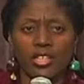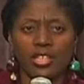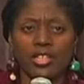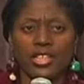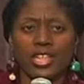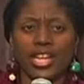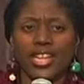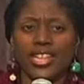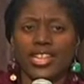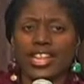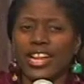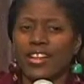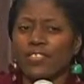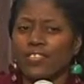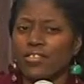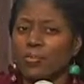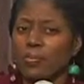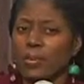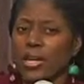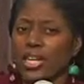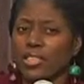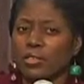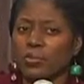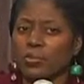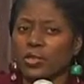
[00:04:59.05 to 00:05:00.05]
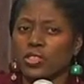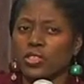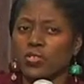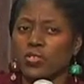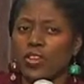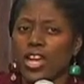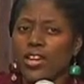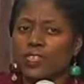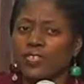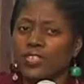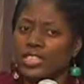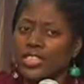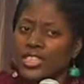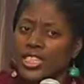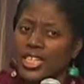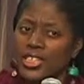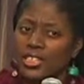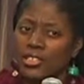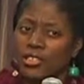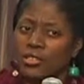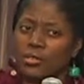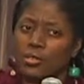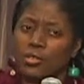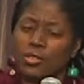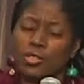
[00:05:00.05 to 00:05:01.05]
that everybody was
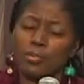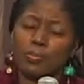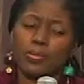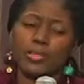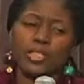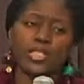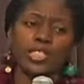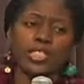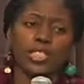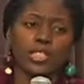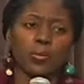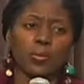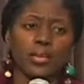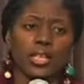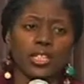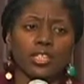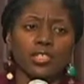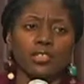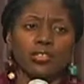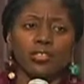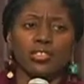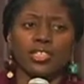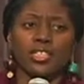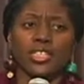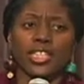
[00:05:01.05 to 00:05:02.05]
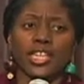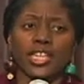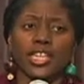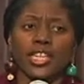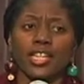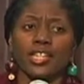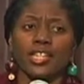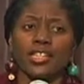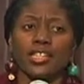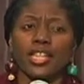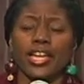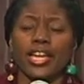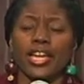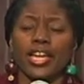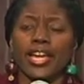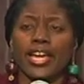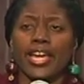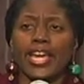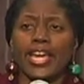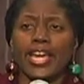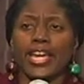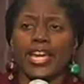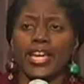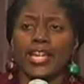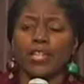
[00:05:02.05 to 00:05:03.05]
gravitating toward but didn't quite understand
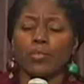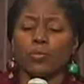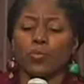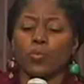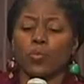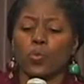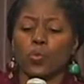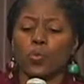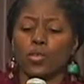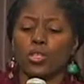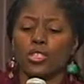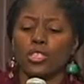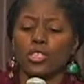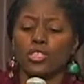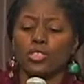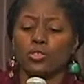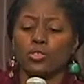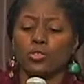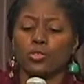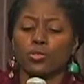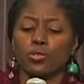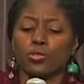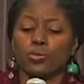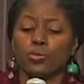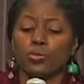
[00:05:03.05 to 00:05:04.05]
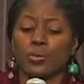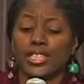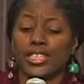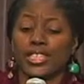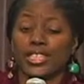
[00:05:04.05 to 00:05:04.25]
and wanted to be